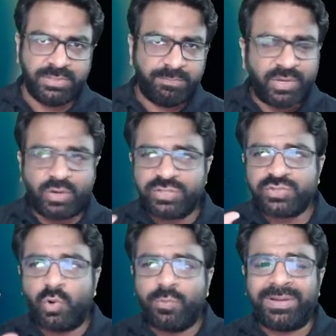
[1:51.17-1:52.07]
because
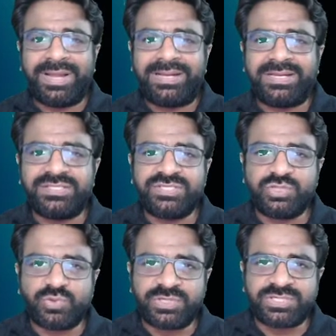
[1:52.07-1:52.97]
COVID-19
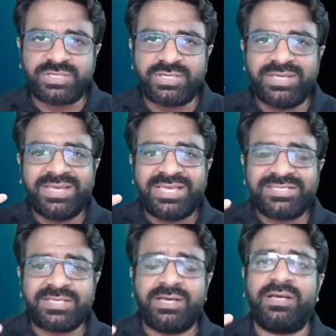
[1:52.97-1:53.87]
situation is
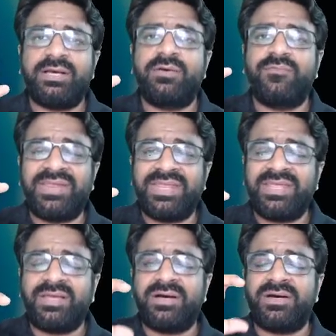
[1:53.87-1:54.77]
a
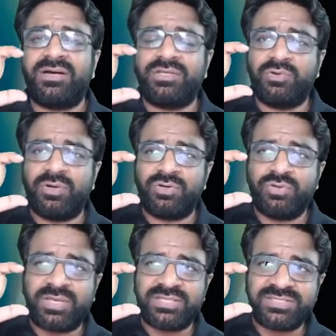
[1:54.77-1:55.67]
very you
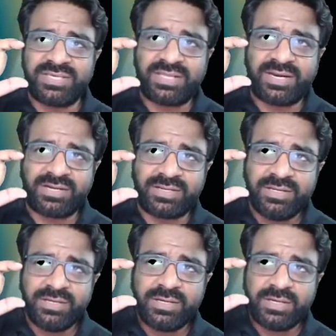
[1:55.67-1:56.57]
can say that
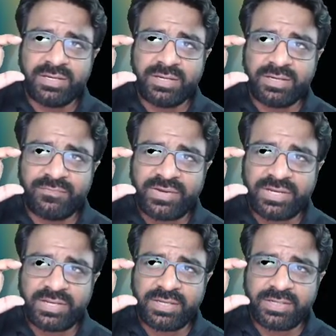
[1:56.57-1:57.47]

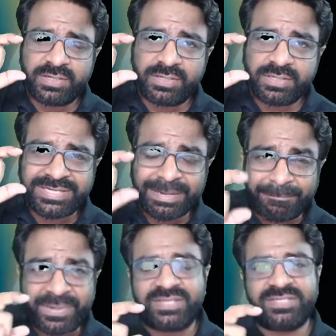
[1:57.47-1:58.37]
very
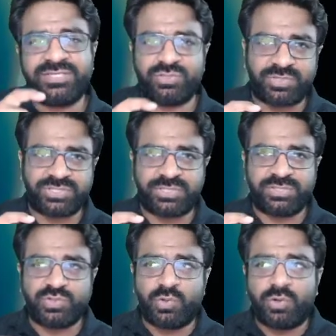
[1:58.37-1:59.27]
temporary situation.
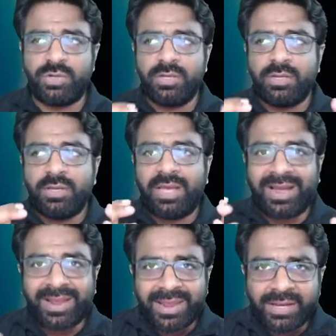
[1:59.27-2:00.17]
So
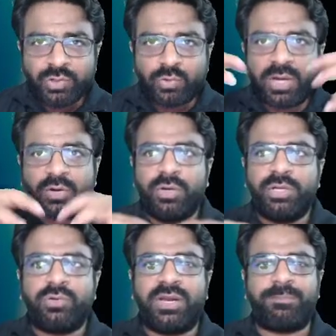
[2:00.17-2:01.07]
again you are going
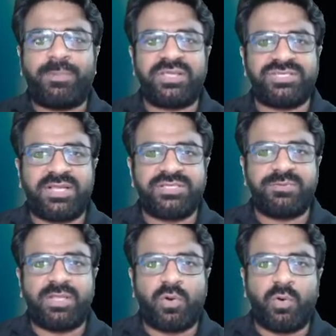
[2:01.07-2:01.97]
to get pressurized with
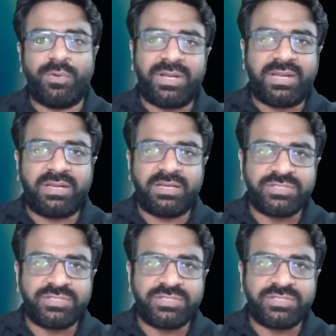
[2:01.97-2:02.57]
the COVID-19